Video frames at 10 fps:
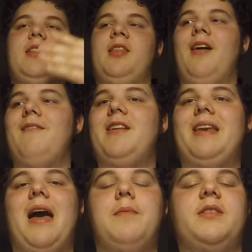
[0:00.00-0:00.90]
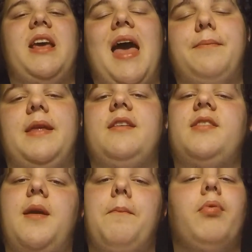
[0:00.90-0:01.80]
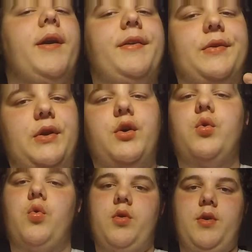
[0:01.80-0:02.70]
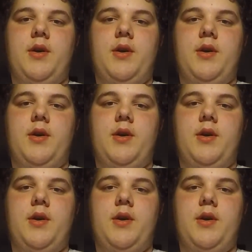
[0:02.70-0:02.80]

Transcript: it and love it and how much happiness it brings you.